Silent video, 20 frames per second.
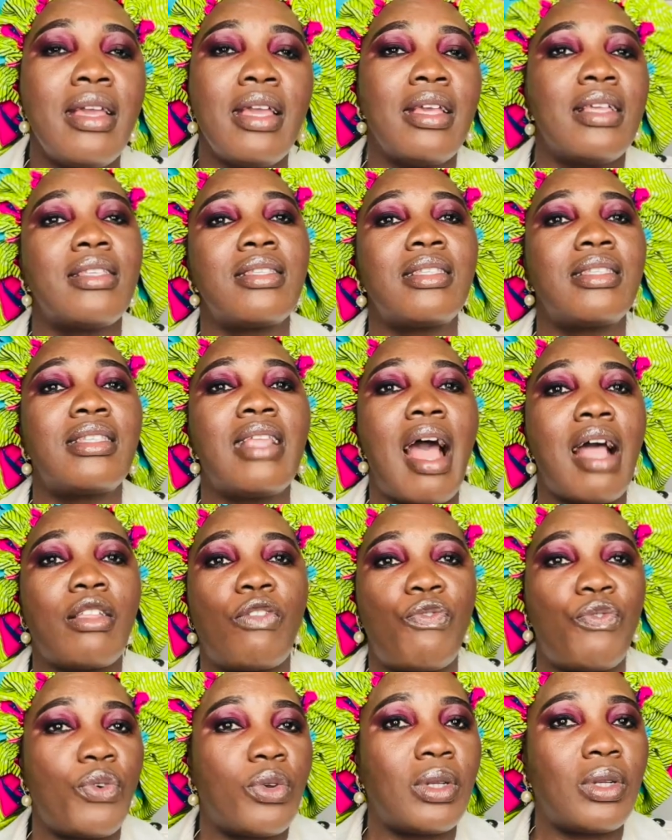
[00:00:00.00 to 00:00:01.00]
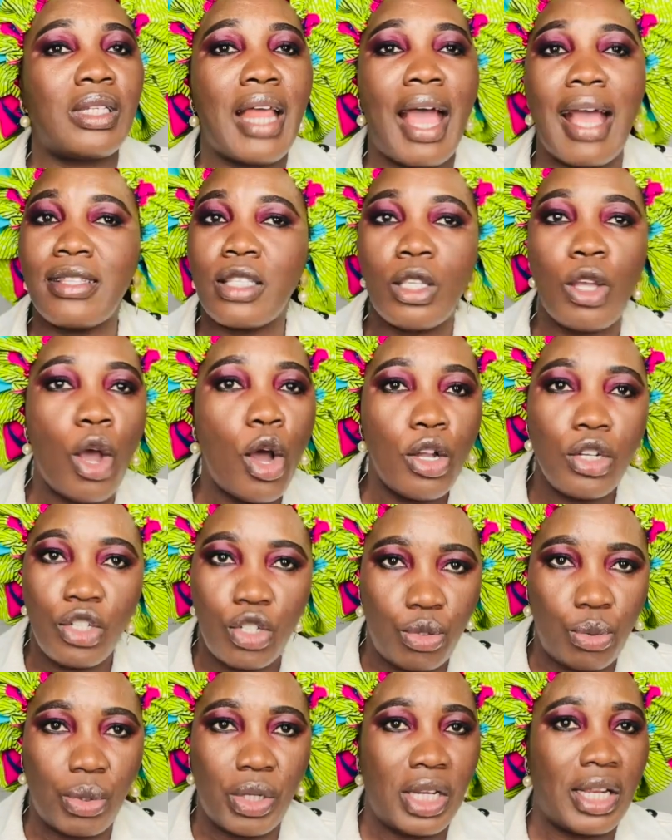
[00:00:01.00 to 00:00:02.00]
It's not from that
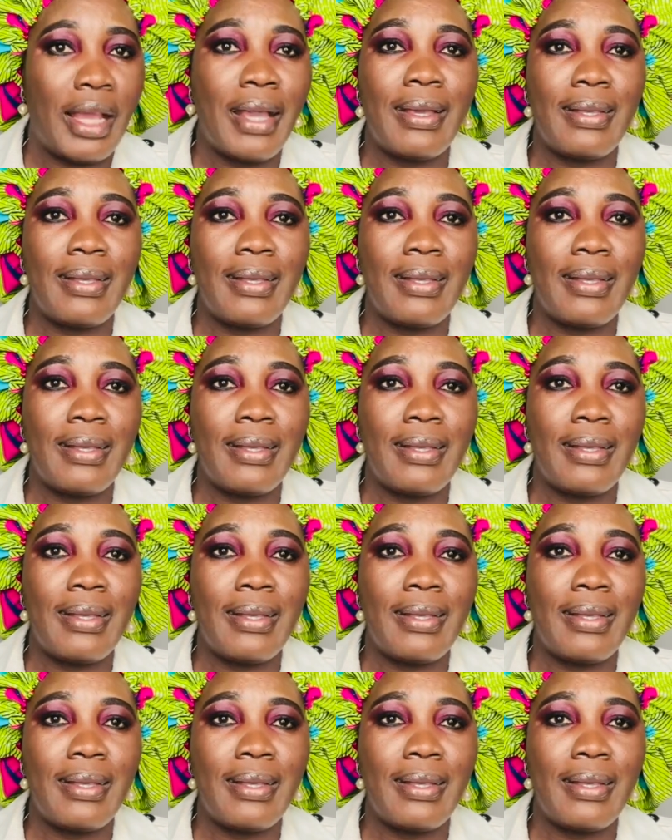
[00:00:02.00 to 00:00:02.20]
country.